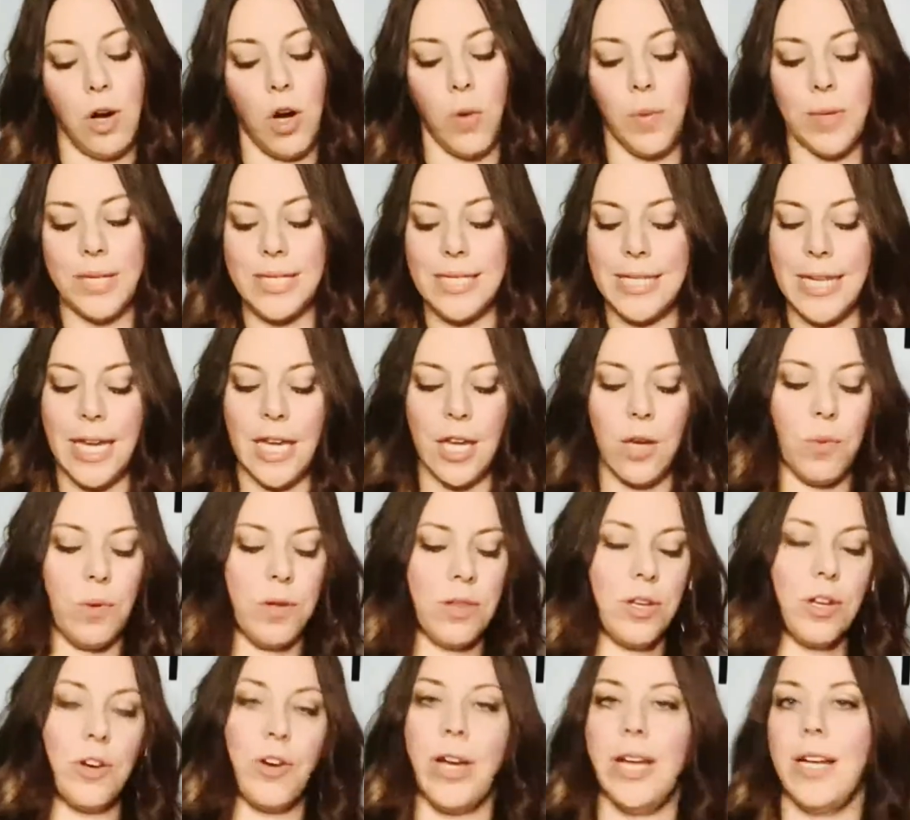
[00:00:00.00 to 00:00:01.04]
always take it
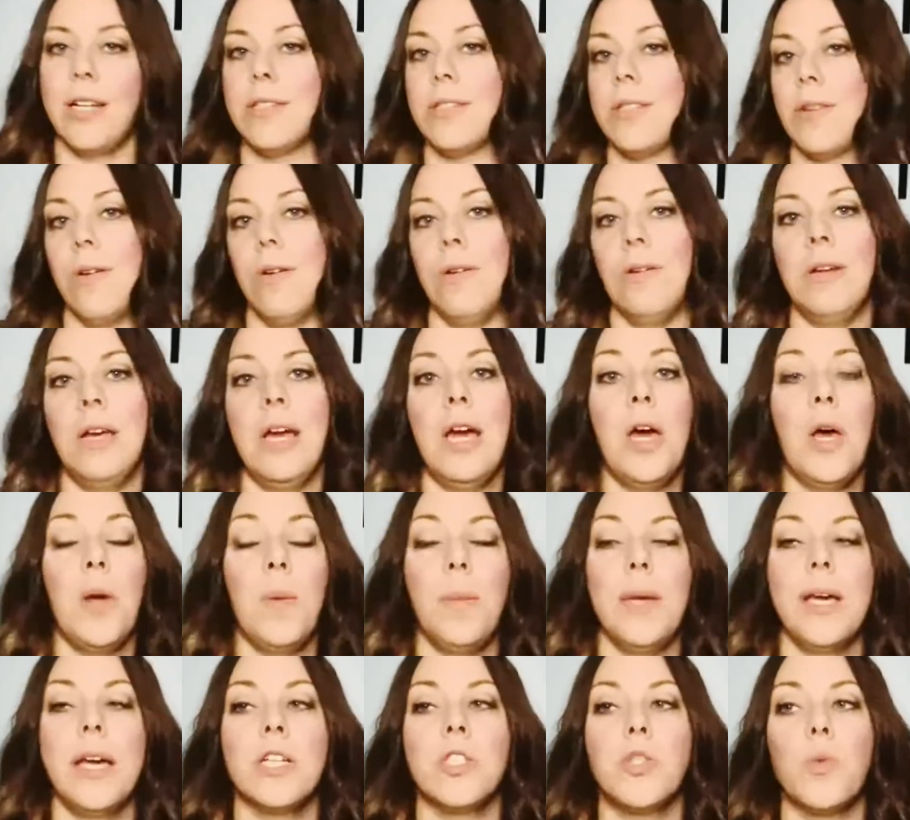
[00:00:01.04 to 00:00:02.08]
with a grain of salt,
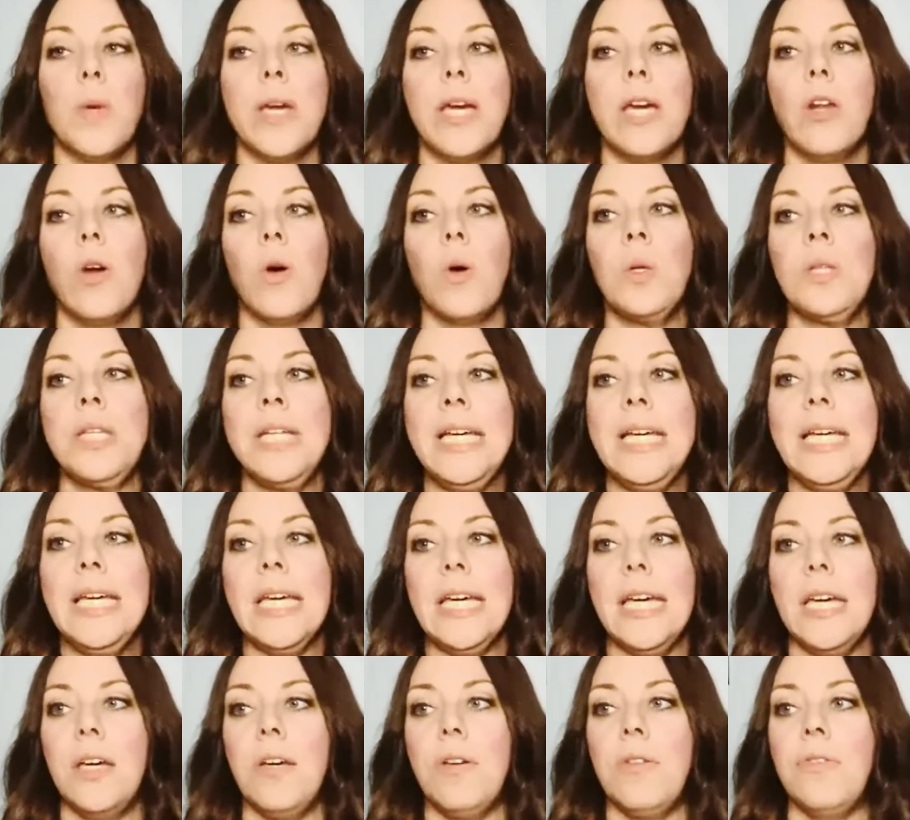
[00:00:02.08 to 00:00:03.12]
because we can only
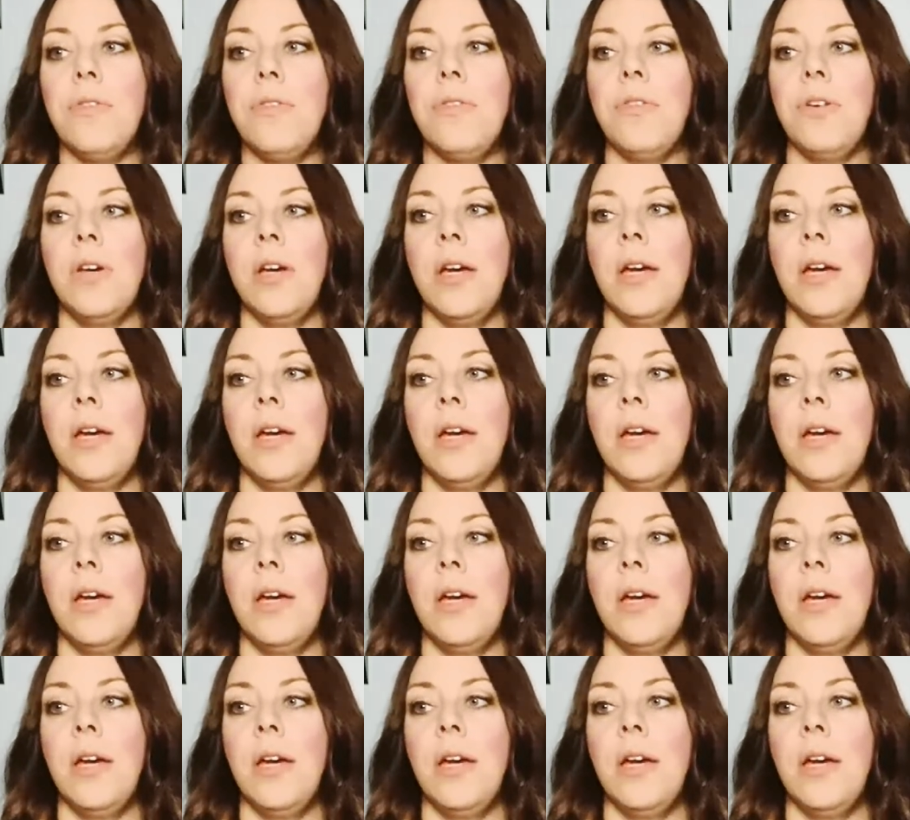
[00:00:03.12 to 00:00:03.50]
give